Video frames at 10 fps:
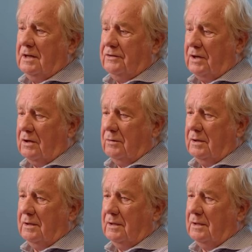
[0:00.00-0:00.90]
So
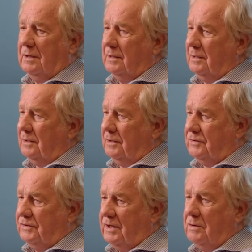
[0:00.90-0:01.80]
it's
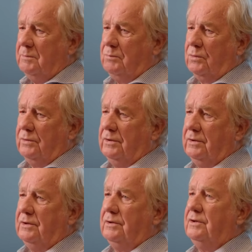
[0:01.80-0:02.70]
so
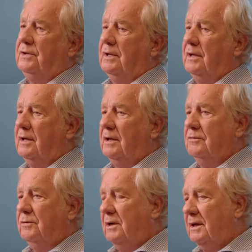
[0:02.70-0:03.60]
important that
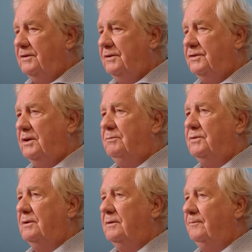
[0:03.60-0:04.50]

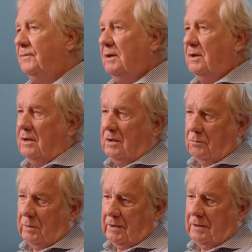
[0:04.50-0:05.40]
relationships, and
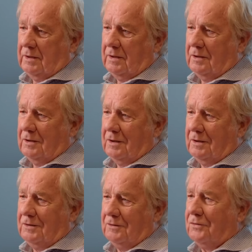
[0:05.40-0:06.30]
when
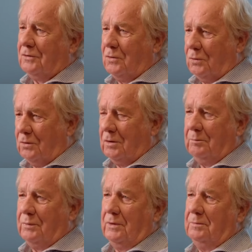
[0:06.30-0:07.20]
you've got to call on
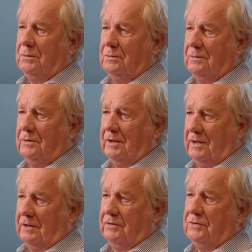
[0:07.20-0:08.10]
people, they're
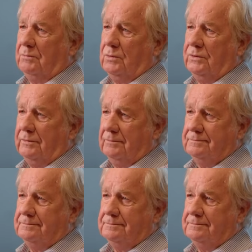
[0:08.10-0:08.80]
there to support you.